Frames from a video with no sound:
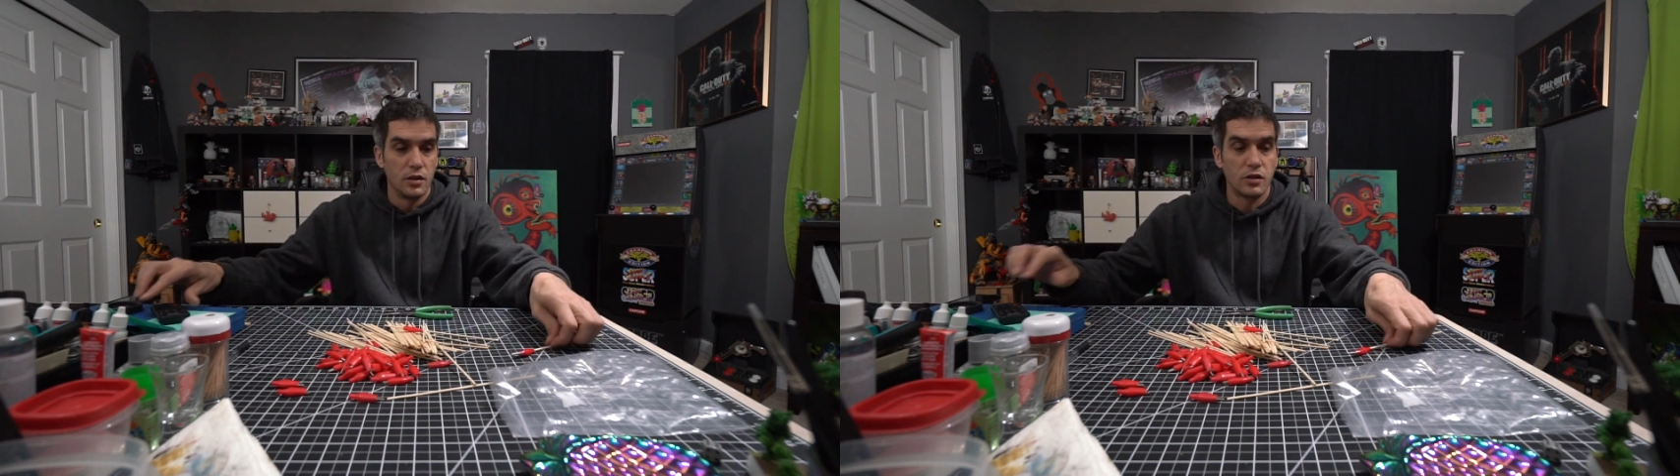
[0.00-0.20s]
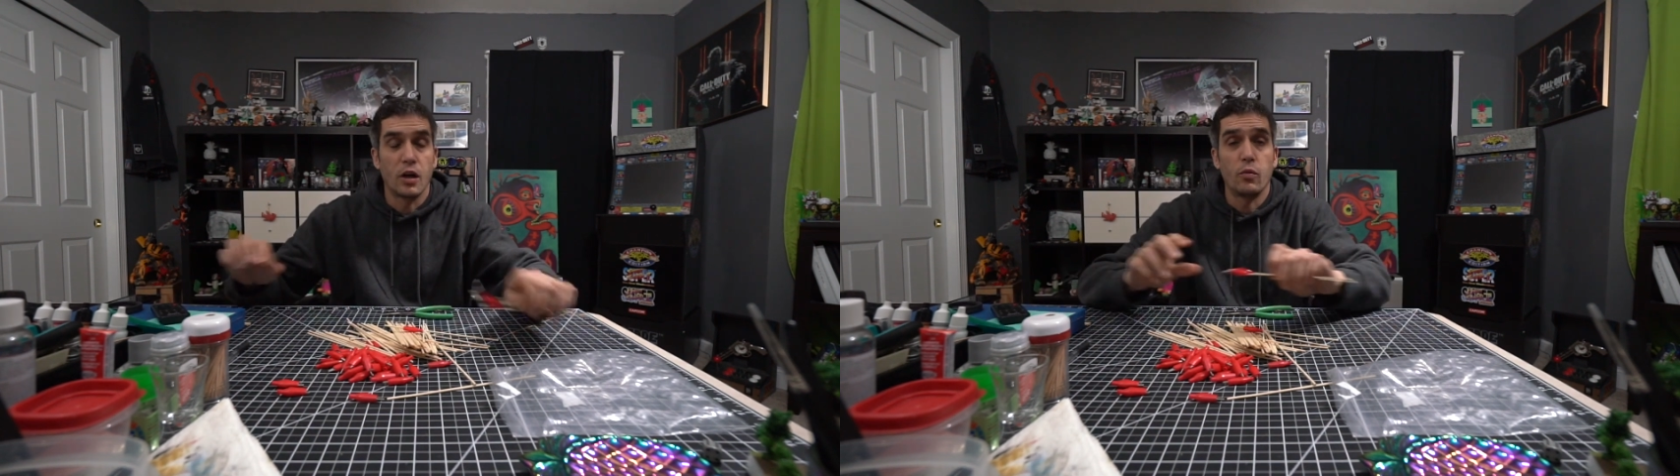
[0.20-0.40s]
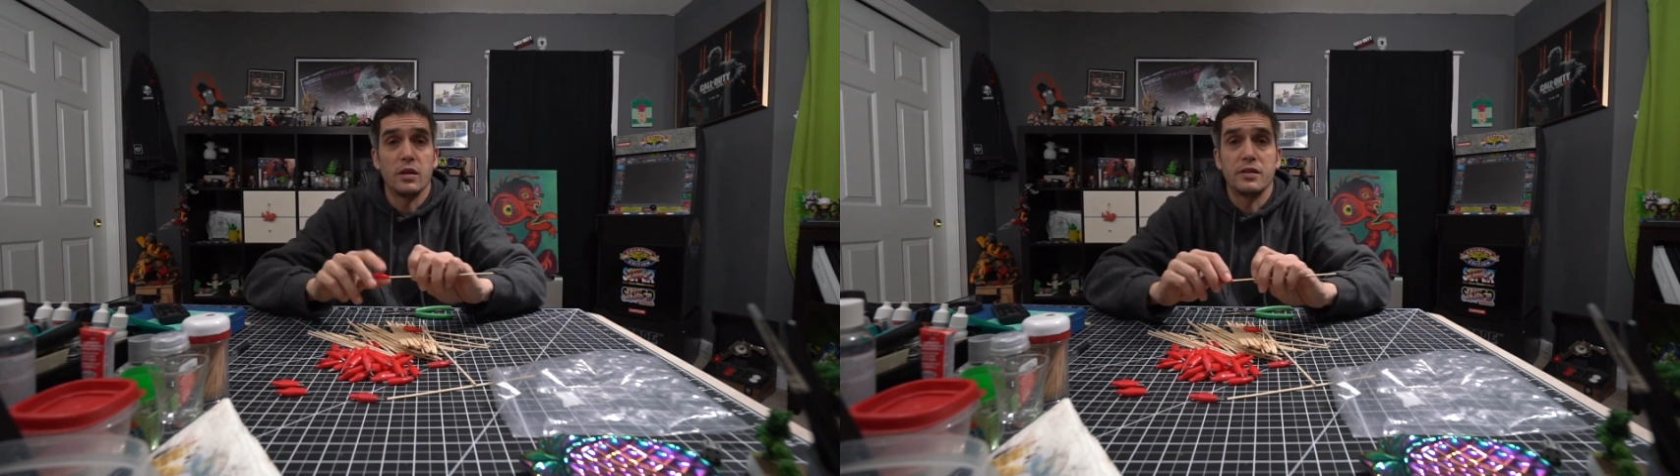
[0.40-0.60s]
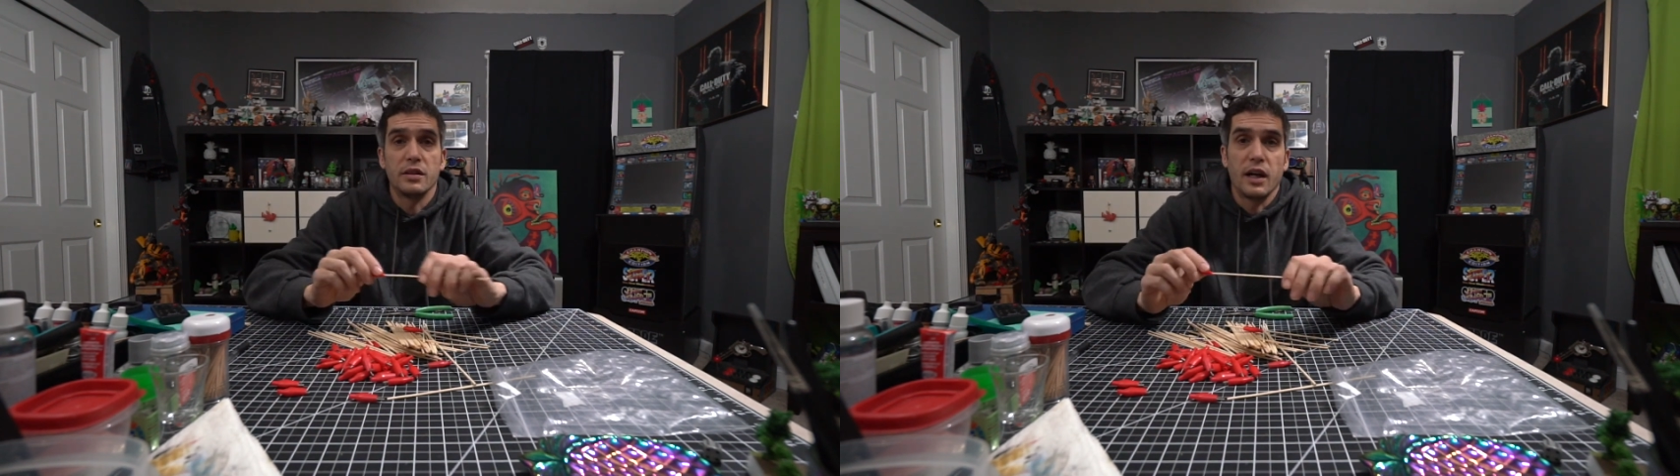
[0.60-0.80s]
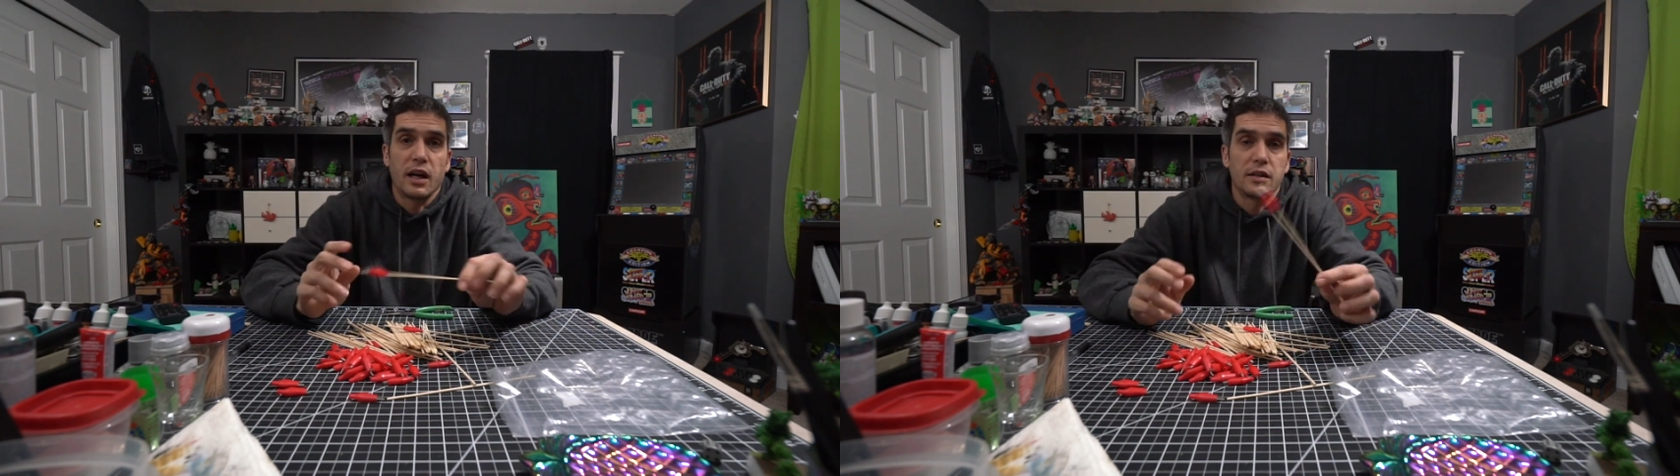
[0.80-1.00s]
So I was
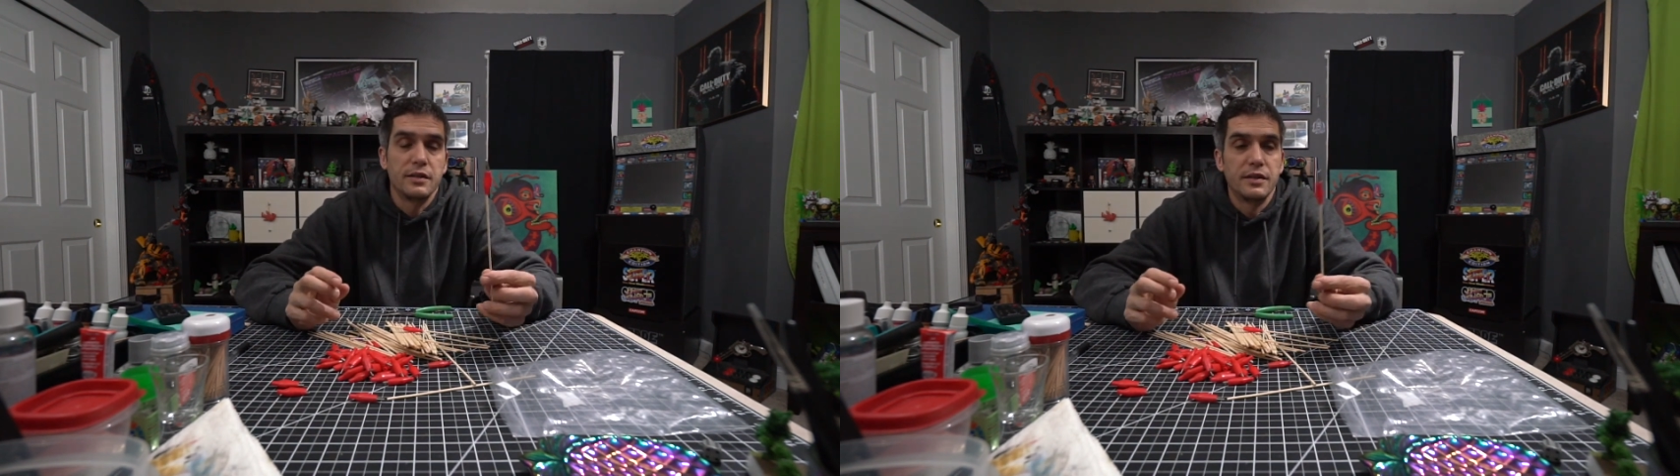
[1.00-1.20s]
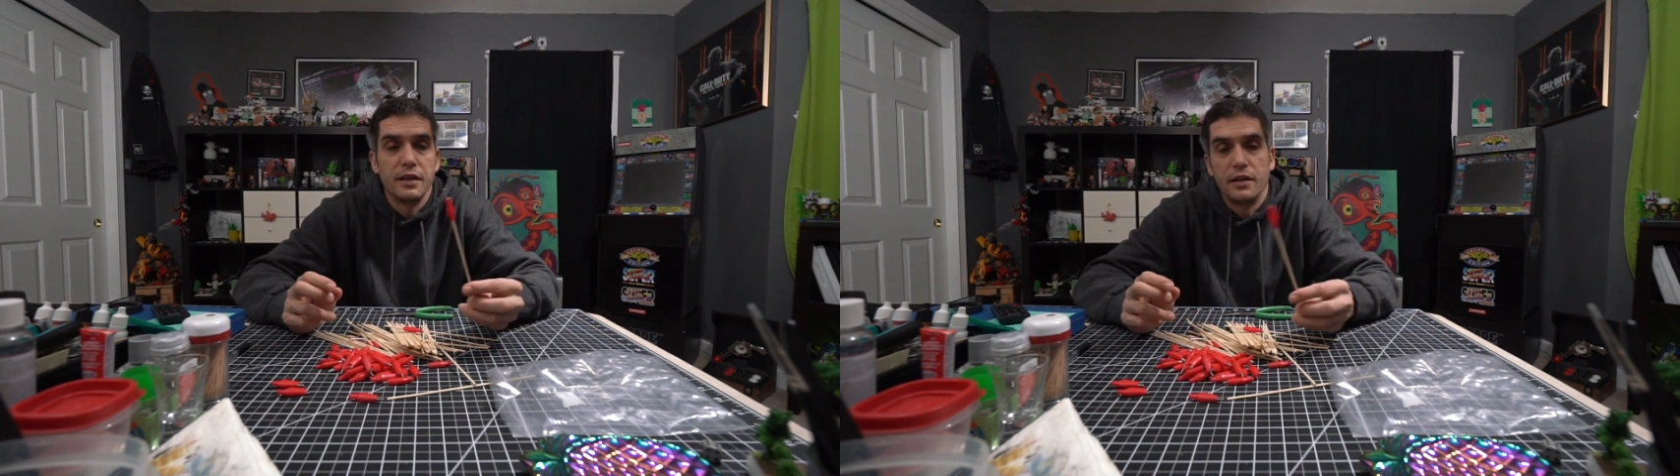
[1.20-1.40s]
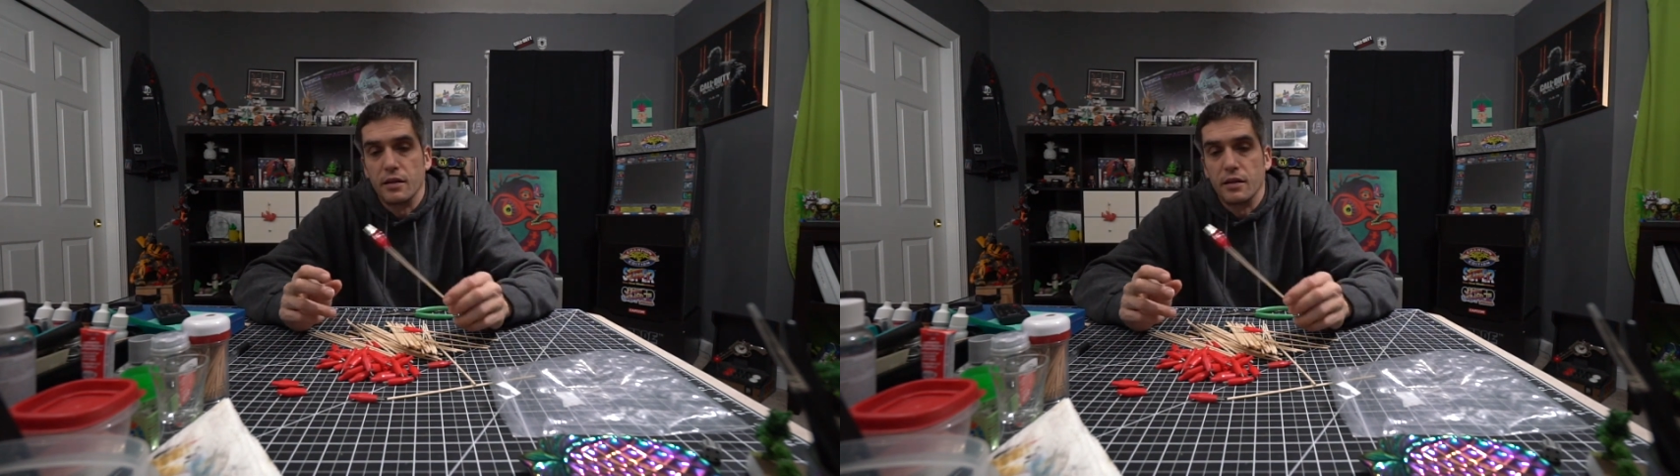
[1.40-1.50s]
gonna actually sit